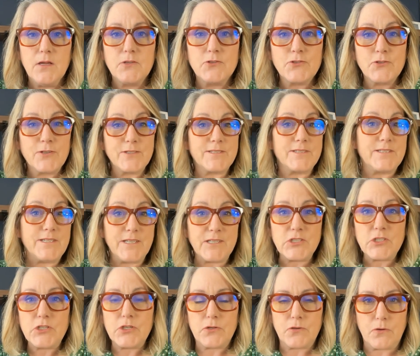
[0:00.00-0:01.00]

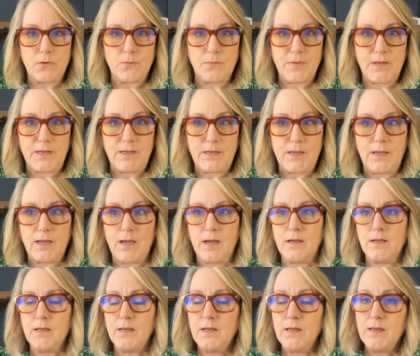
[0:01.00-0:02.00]
traditional media,
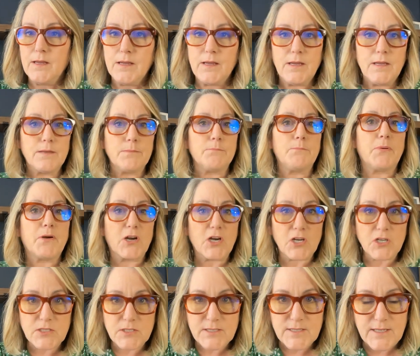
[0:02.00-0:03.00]

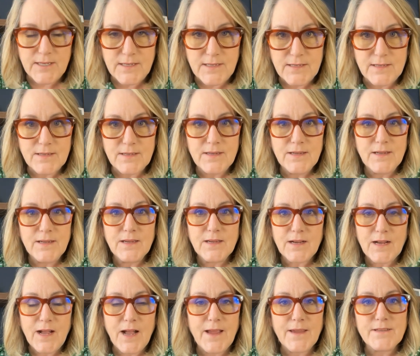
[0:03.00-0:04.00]
in-person
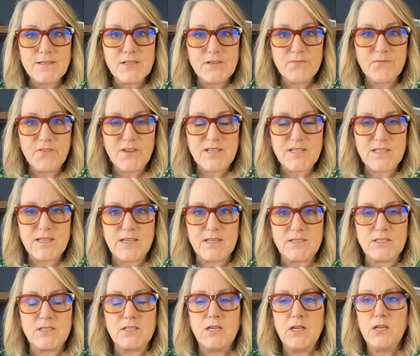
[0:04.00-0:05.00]
kinds of
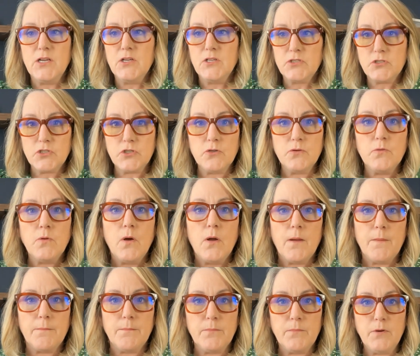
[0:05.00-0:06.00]
visits to
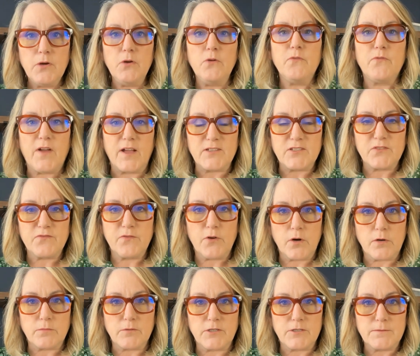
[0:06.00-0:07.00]
move us
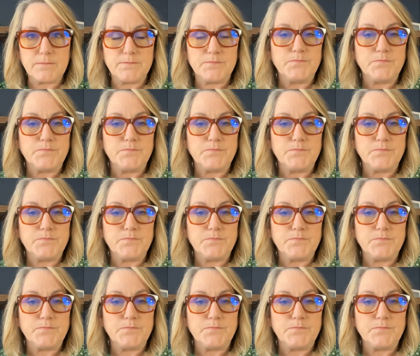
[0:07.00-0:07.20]
forward.